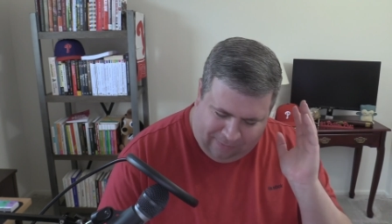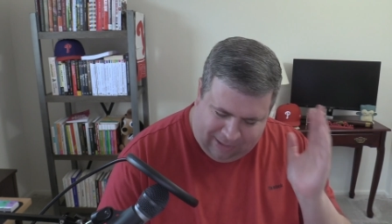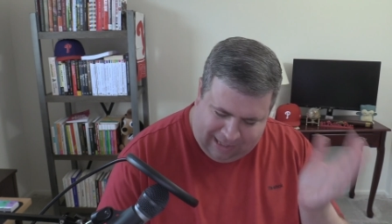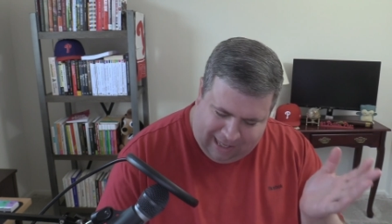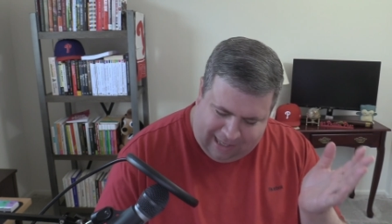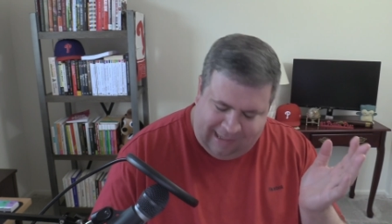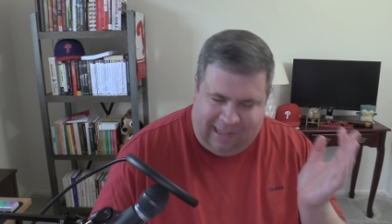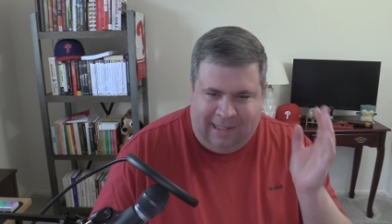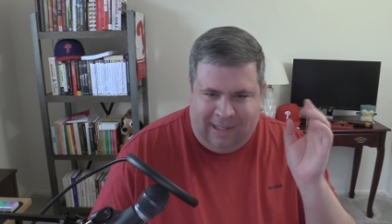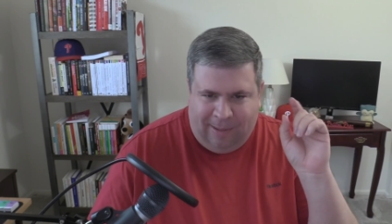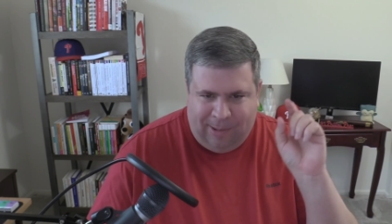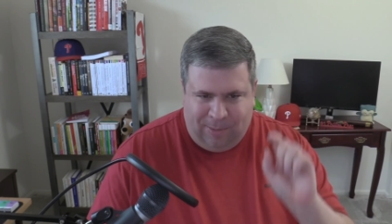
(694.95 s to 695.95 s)
realize it
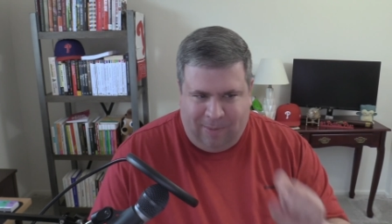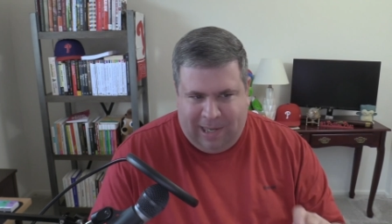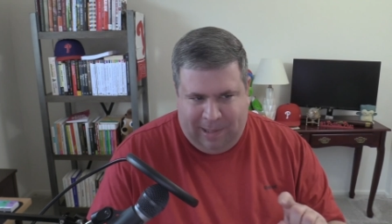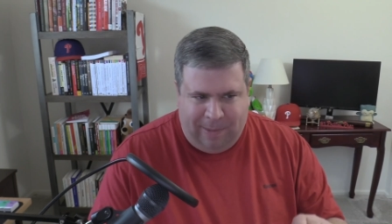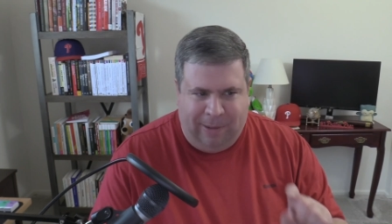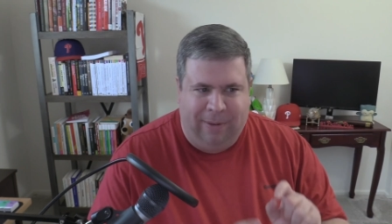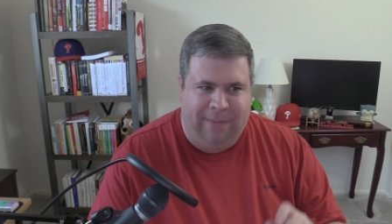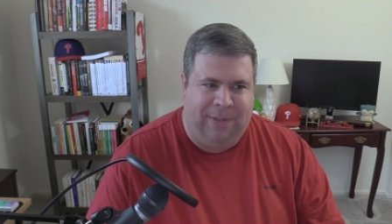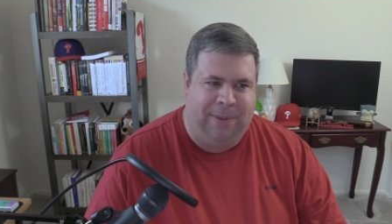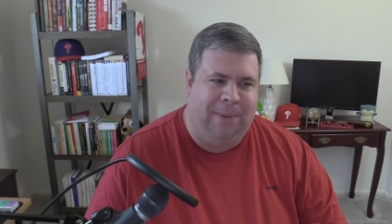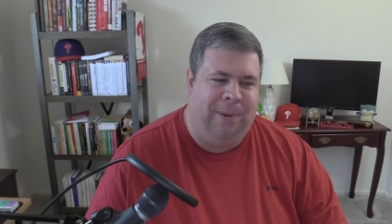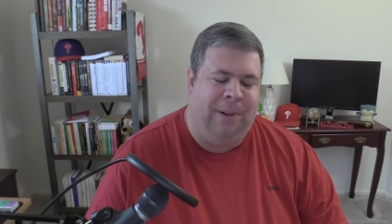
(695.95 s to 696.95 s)
until I was writing my
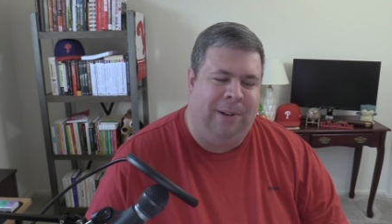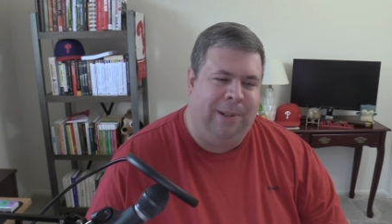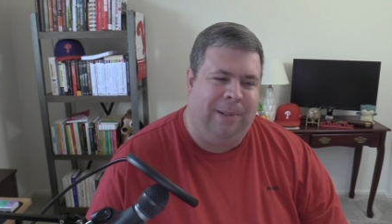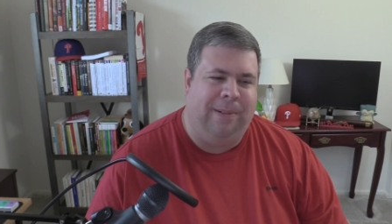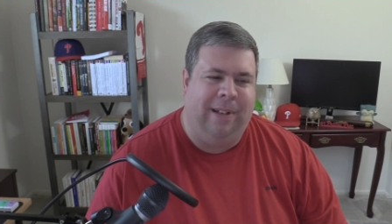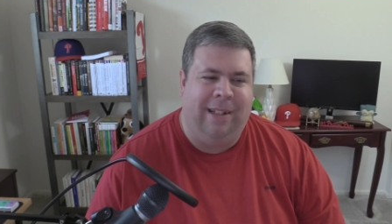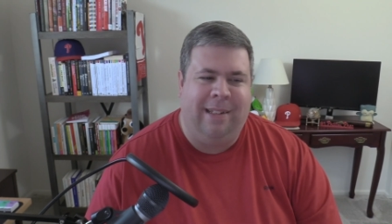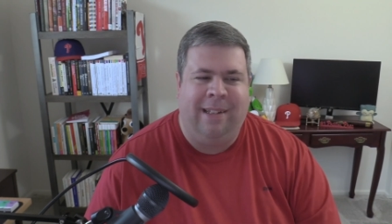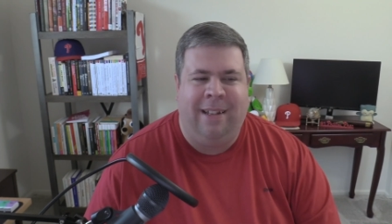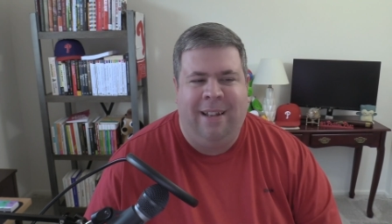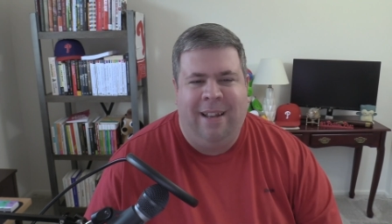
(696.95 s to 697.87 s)
review on Goodreads